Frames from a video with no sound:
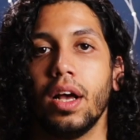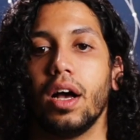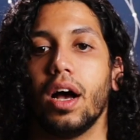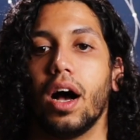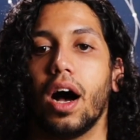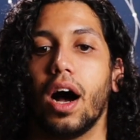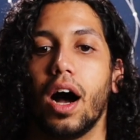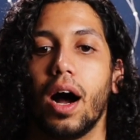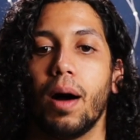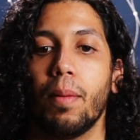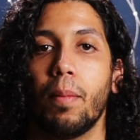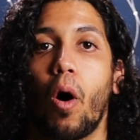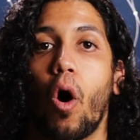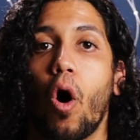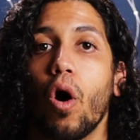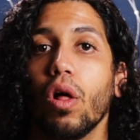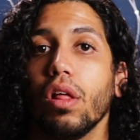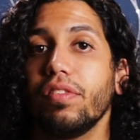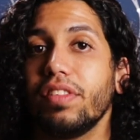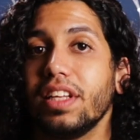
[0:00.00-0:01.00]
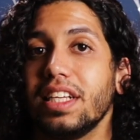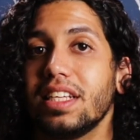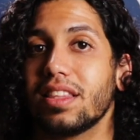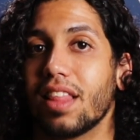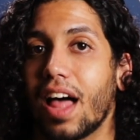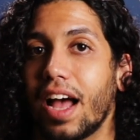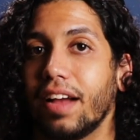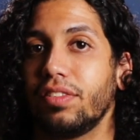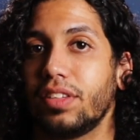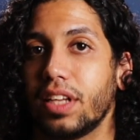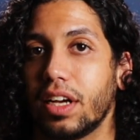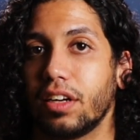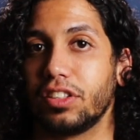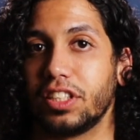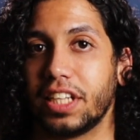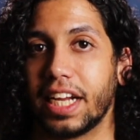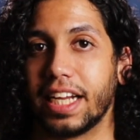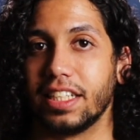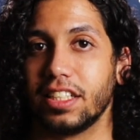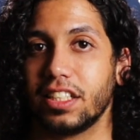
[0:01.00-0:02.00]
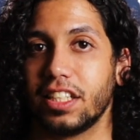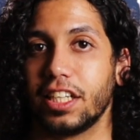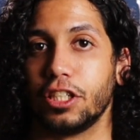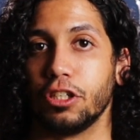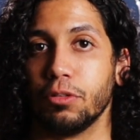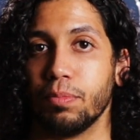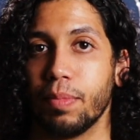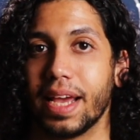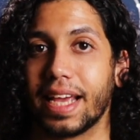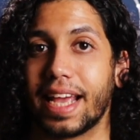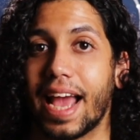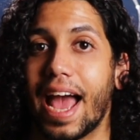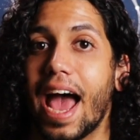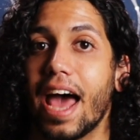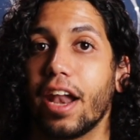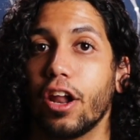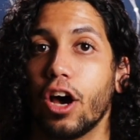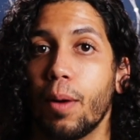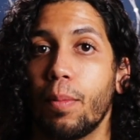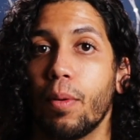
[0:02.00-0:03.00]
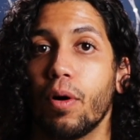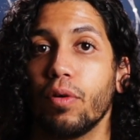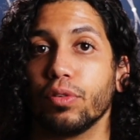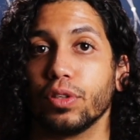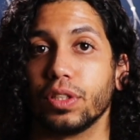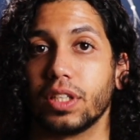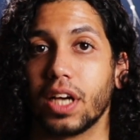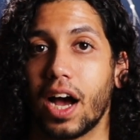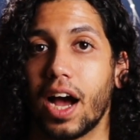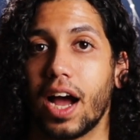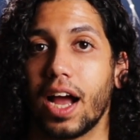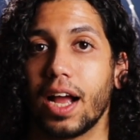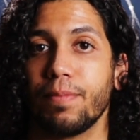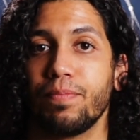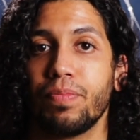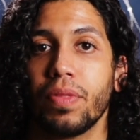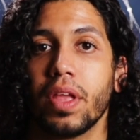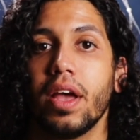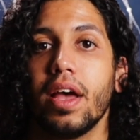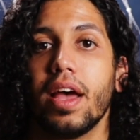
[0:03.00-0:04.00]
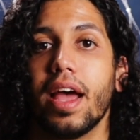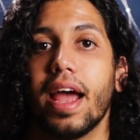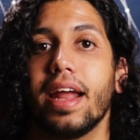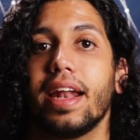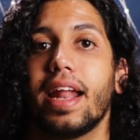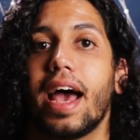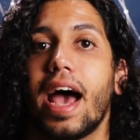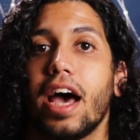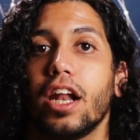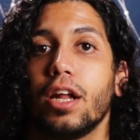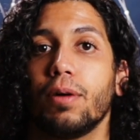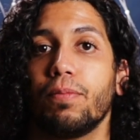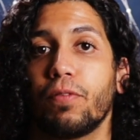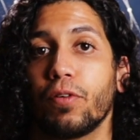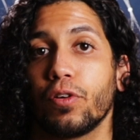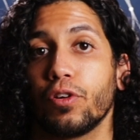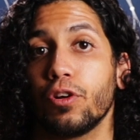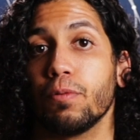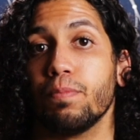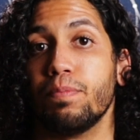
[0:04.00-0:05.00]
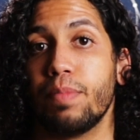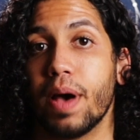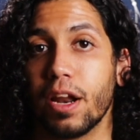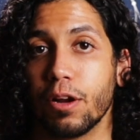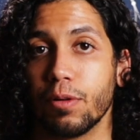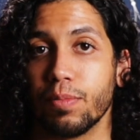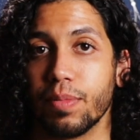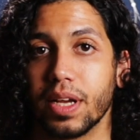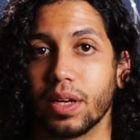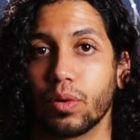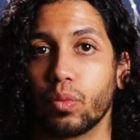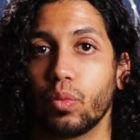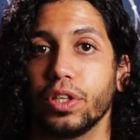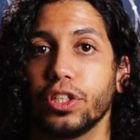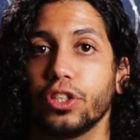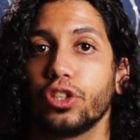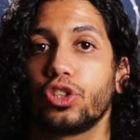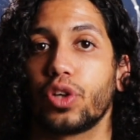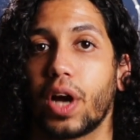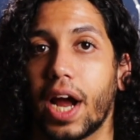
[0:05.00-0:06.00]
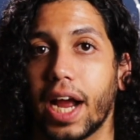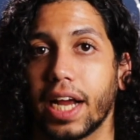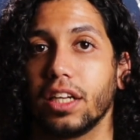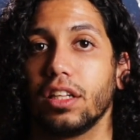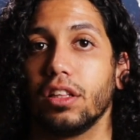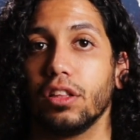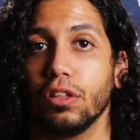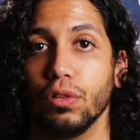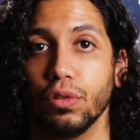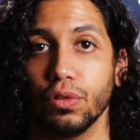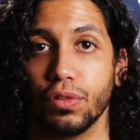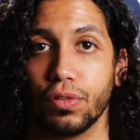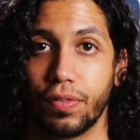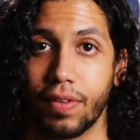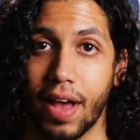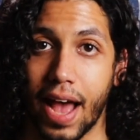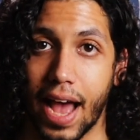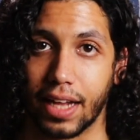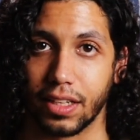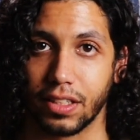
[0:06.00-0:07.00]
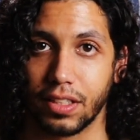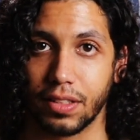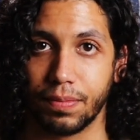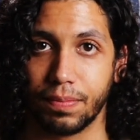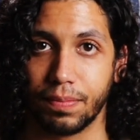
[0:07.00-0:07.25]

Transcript: All of these lifestyle changes that you make add up over time and add up for your betterment when you're trying to lose fat.